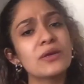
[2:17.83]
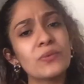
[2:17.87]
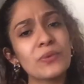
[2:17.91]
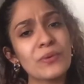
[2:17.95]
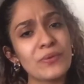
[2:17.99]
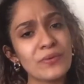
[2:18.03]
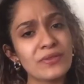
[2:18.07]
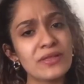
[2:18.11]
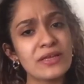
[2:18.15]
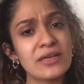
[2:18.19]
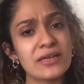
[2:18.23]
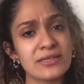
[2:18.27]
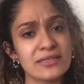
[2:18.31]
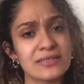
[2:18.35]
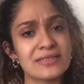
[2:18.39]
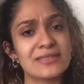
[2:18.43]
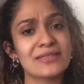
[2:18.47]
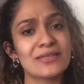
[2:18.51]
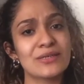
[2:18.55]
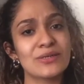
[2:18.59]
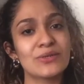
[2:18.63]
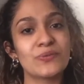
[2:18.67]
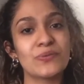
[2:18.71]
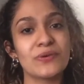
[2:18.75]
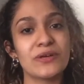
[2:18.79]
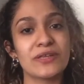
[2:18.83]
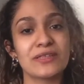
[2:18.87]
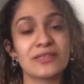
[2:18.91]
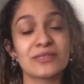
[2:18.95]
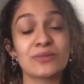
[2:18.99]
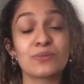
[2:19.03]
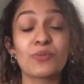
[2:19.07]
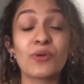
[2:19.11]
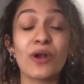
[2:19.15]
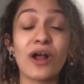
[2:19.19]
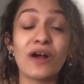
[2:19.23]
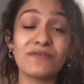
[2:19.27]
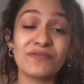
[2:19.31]
we're really concerned with is
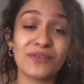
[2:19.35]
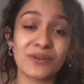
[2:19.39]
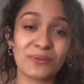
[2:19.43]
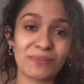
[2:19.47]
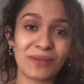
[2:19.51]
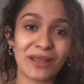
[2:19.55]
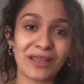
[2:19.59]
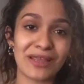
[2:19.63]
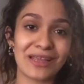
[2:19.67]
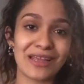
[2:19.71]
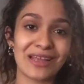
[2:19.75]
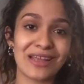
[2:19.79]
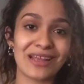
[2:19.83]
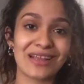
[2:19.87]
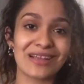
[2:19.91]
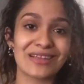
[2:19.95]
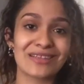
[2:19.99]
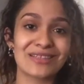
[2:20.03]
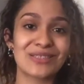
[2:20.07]
profit making.